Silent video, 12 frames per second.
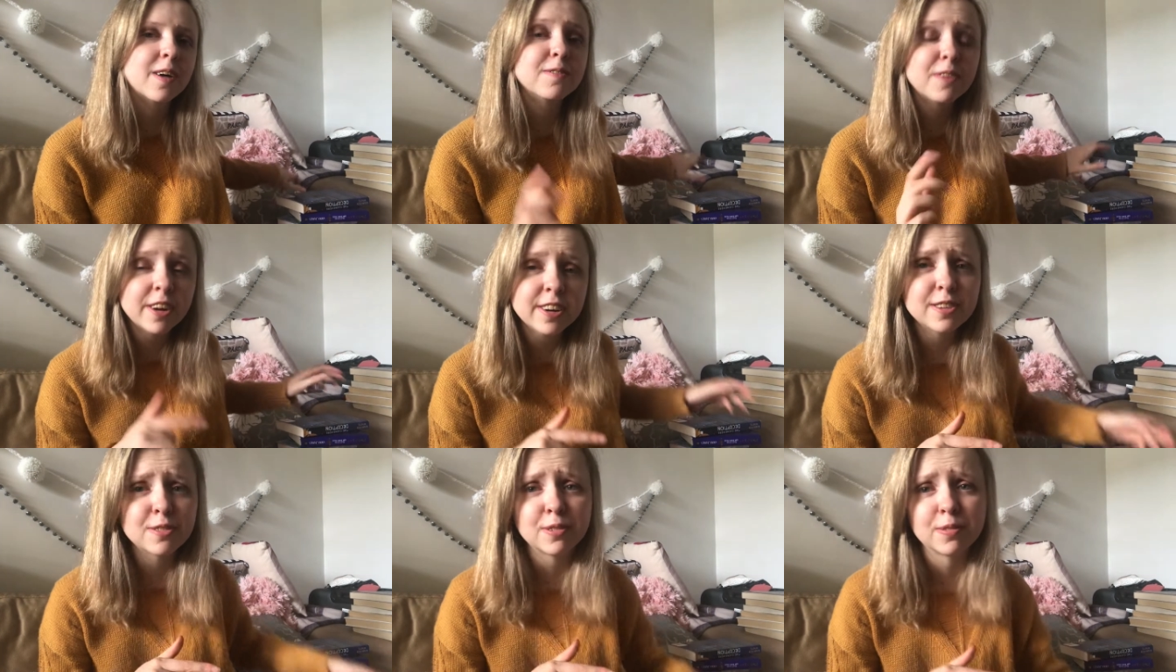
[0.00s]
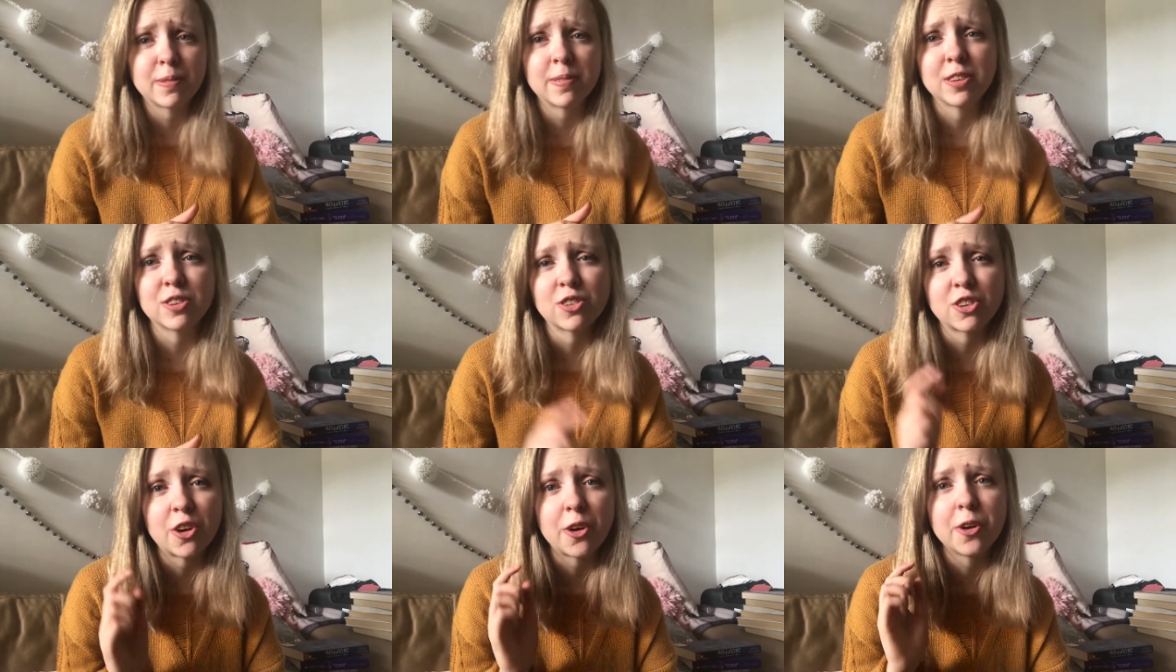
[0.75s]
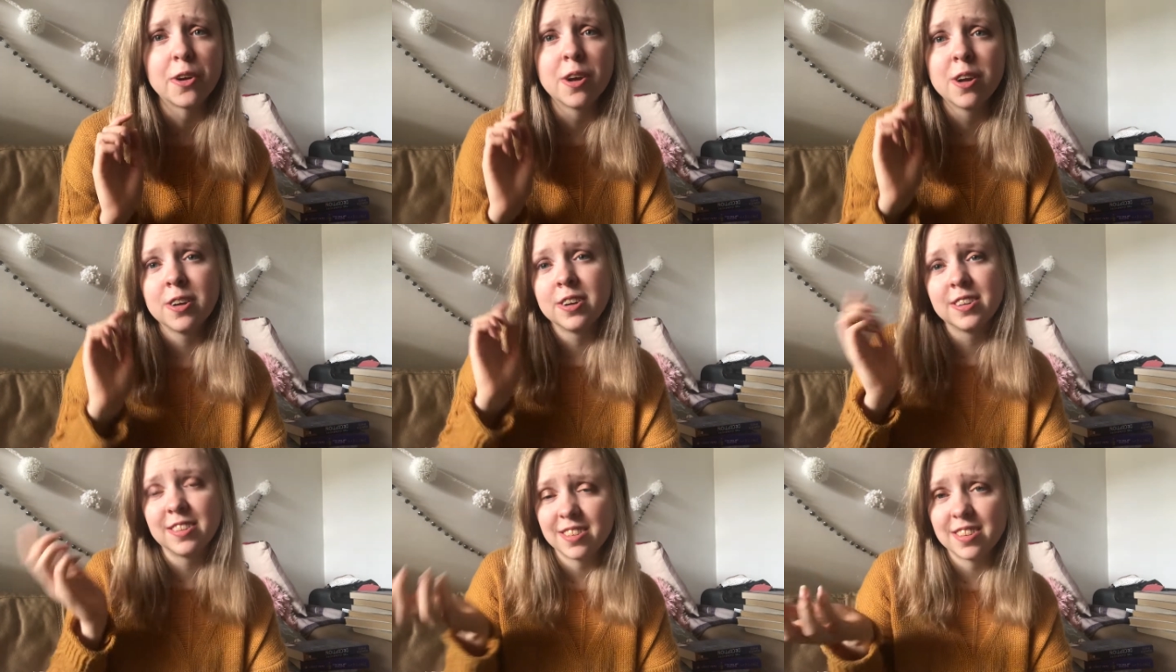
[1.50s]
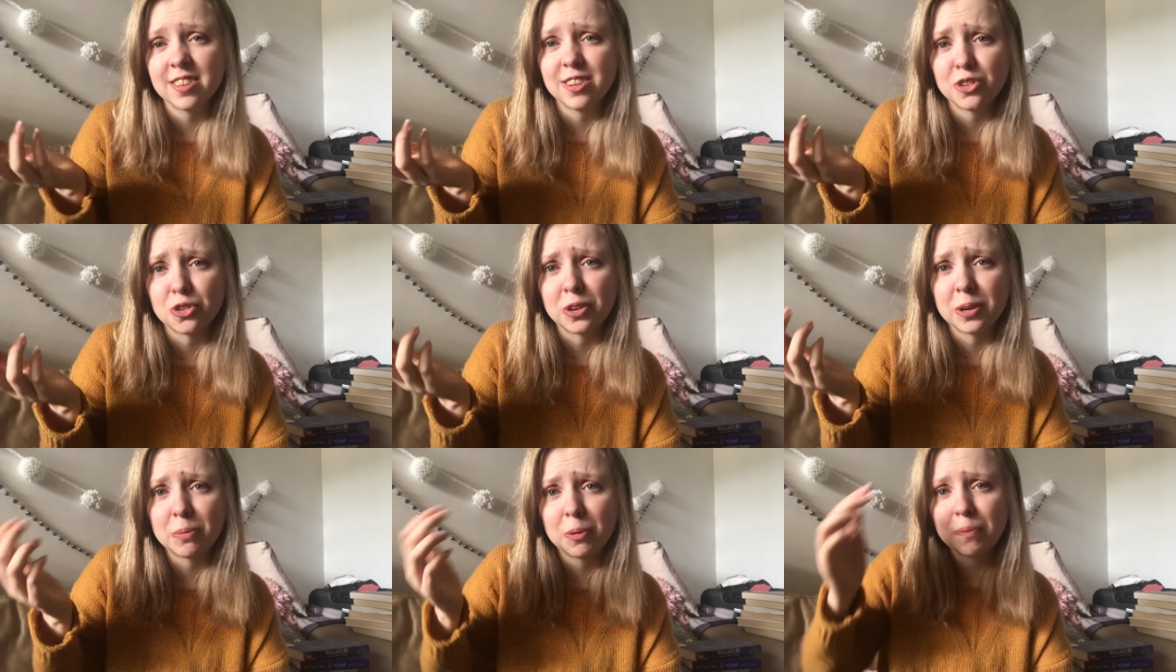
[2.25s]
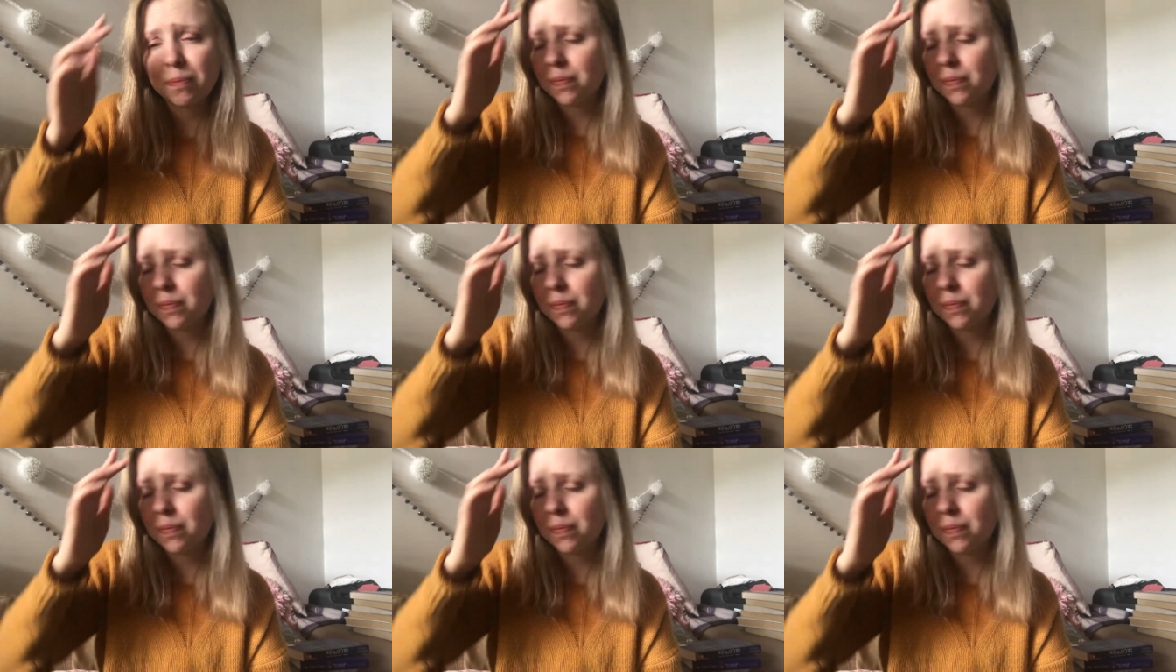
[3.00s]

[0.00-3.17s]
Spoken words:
very different from this show, still enjoyable.